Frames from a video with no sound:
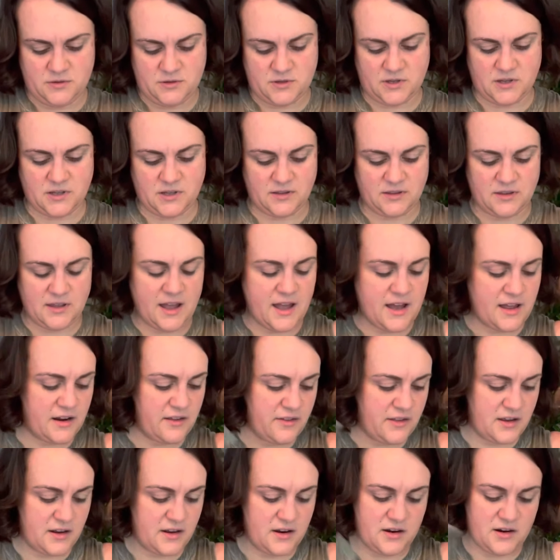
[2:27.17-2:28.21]
Get that
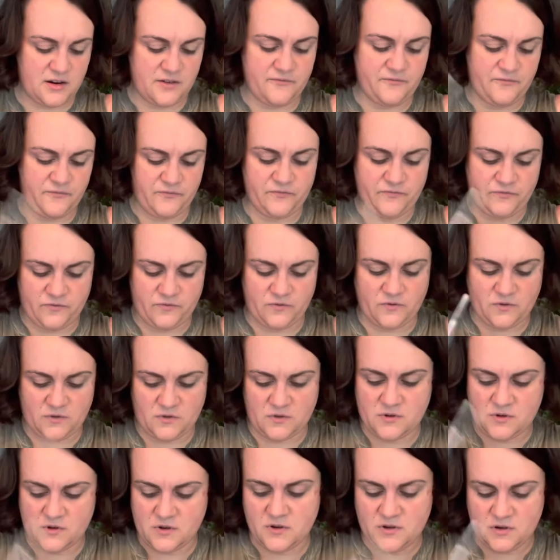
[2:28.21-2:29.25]
in there,
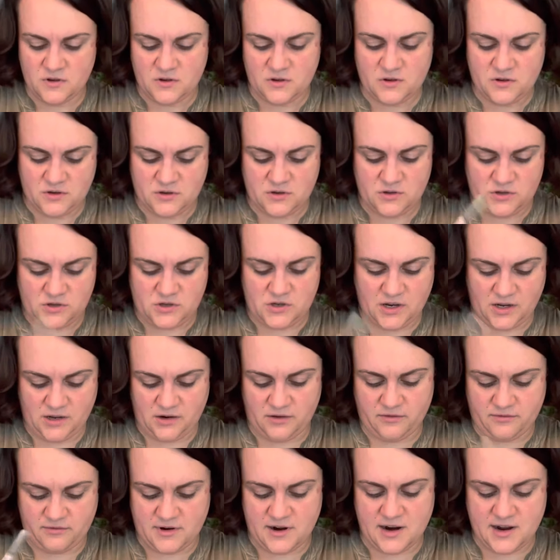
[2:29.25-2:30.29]
shake it
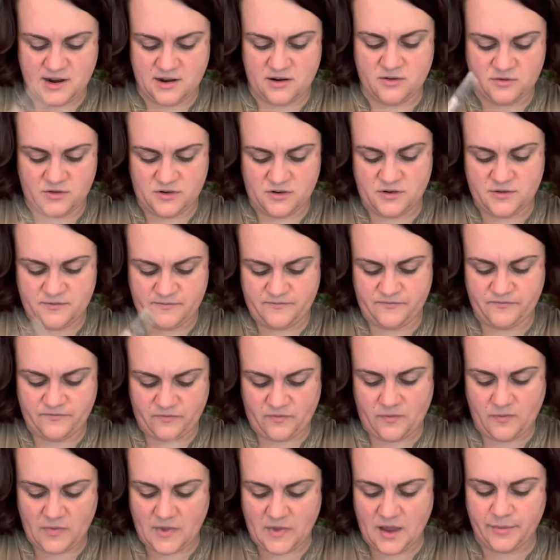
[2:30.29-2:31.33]
around.
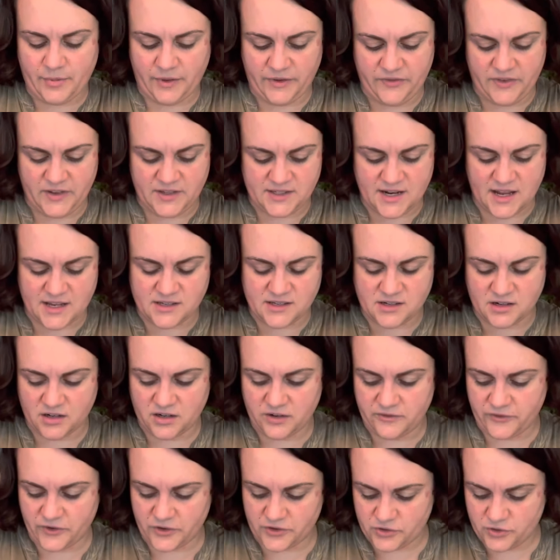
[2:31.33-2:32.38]
I believe these tests are
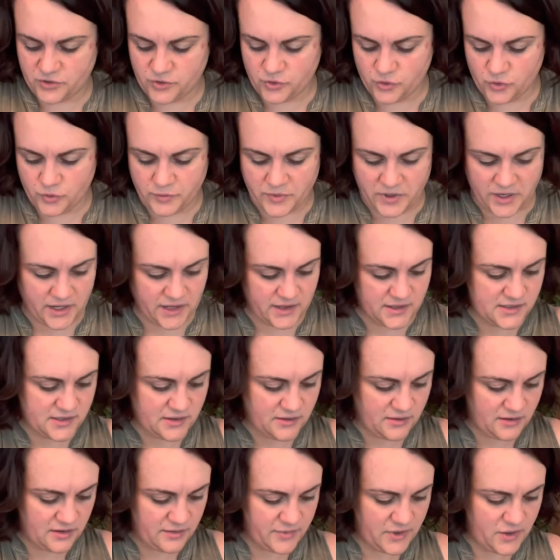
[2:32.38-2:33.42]
good for 2 minutes,
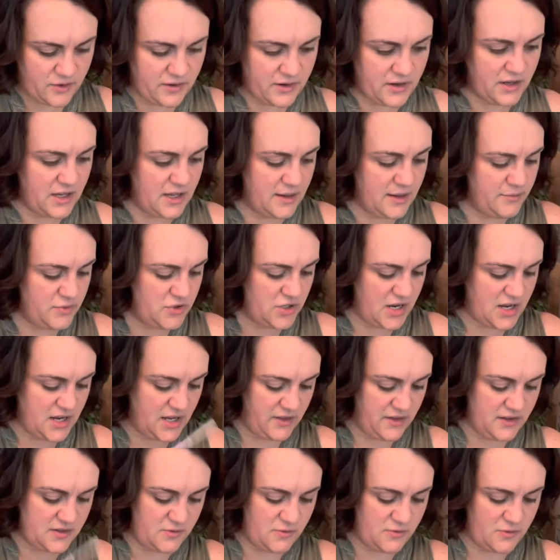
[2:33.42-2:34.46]
so let me go ahead and keep
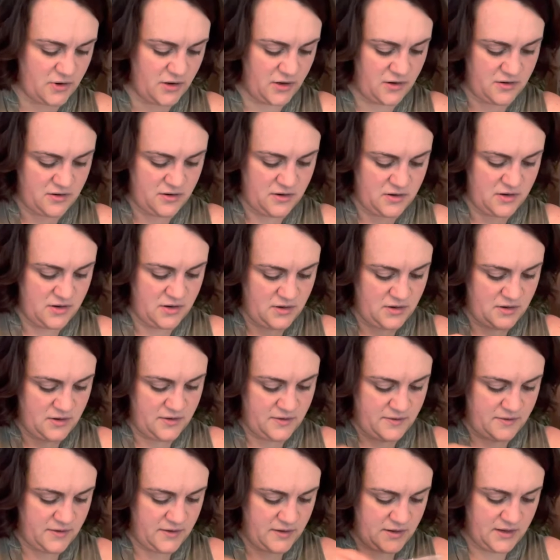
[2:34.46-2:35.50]
shaking this one.
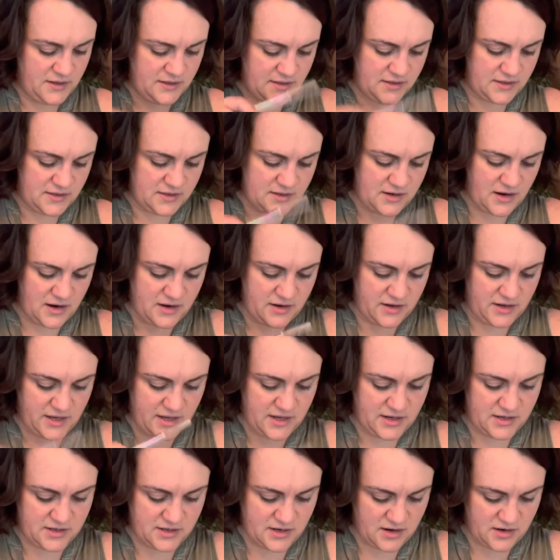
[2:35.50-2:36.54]
It's starting to
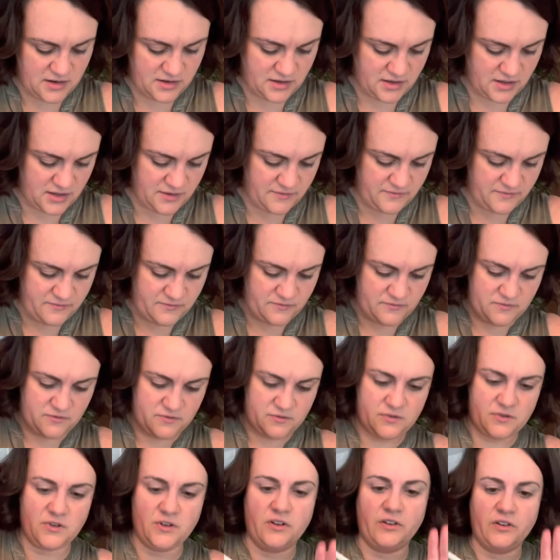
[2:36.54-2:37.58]
get darker.
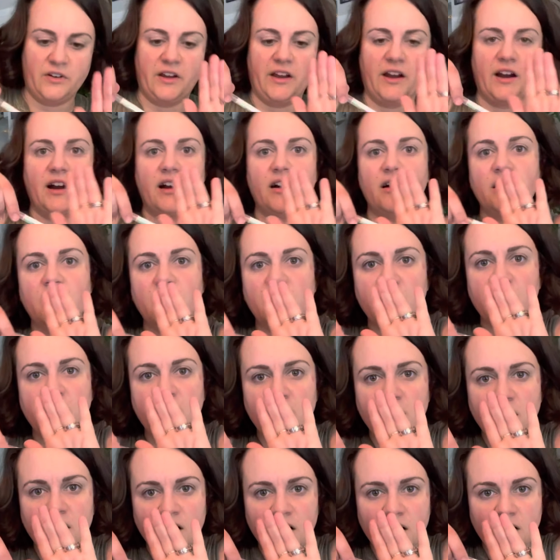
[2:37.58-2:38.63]
Oh yeah.
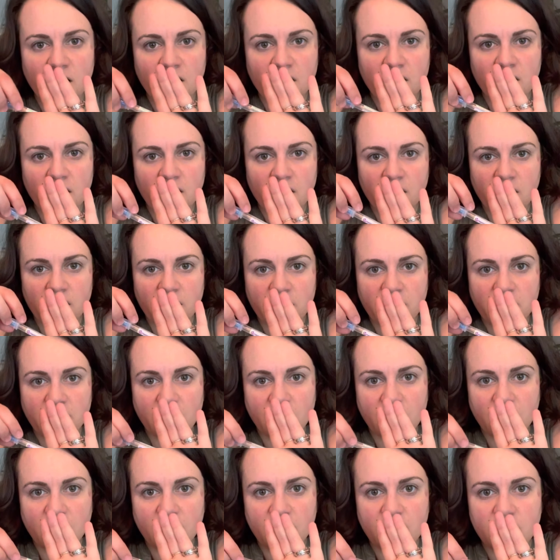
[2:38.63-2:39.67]

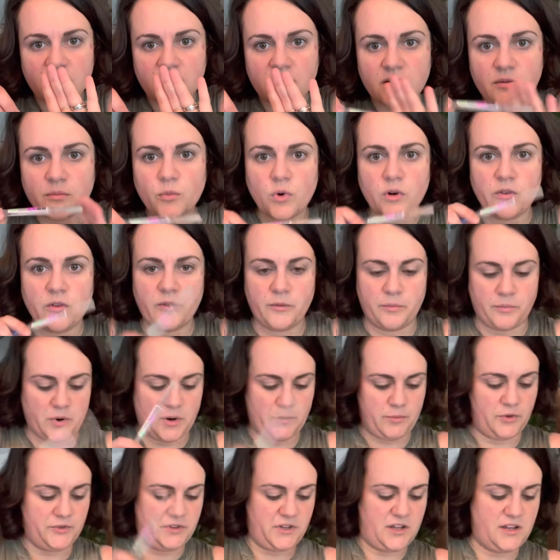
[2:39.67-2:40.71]
See, it's more of a
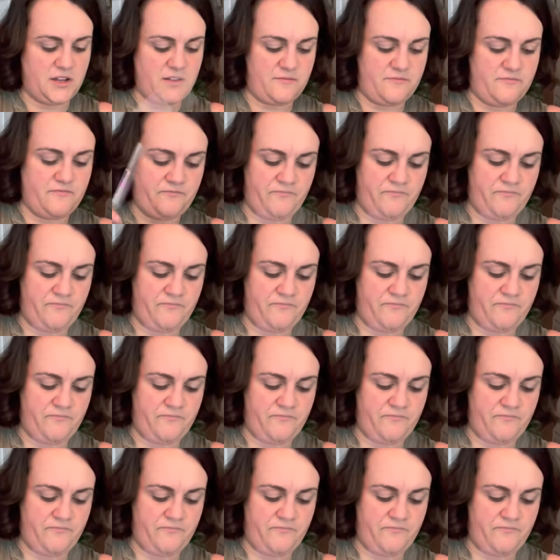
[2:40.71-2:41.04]
purple tint.